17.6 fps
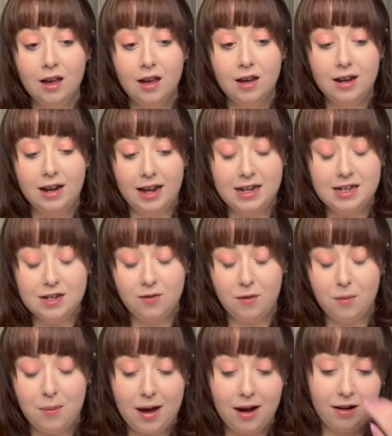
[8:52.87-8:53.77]
Native
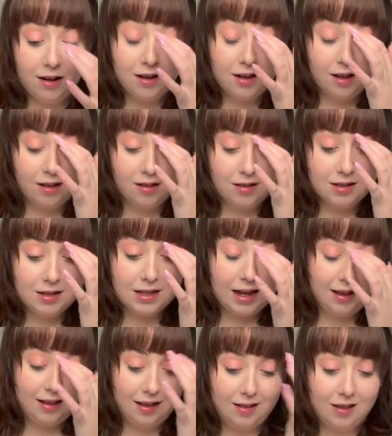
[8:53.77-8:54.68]
Americans,
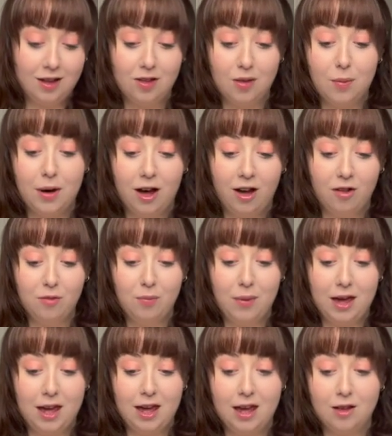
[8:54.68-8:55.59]
and then the other part of
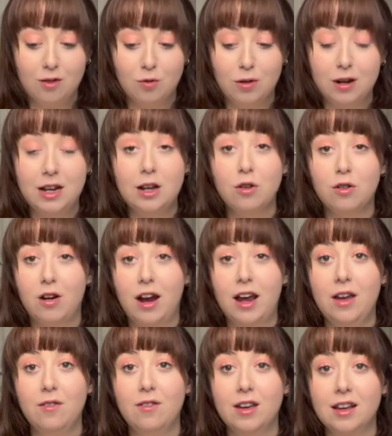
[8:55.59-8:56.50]
me is really
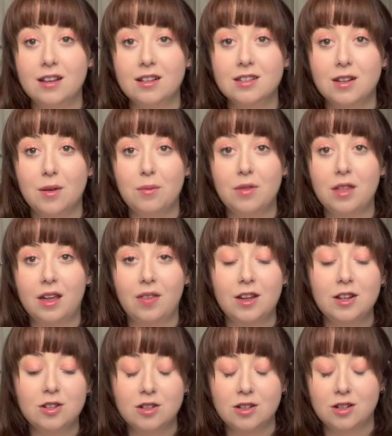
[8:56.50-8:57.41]
craving something
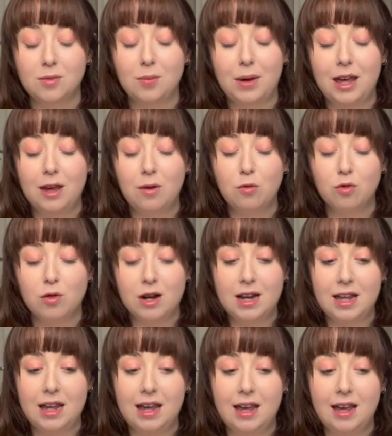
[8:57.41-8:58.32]
that's going to be
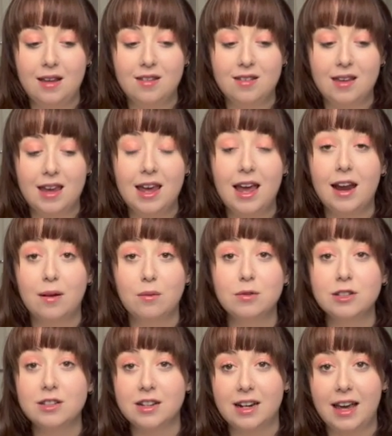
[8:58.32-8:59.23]
really easy and I'm
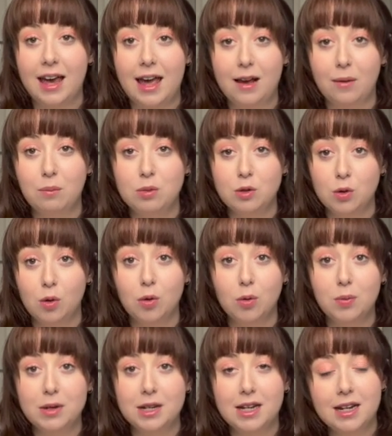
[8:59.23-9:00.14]
just going to get
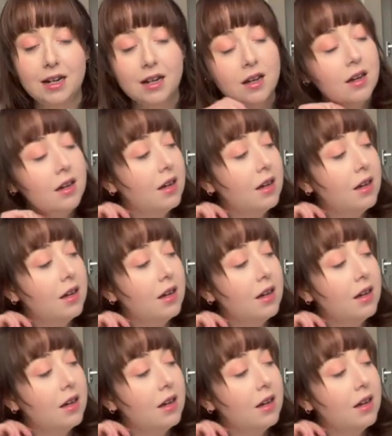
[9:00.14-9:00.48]
absorbed in.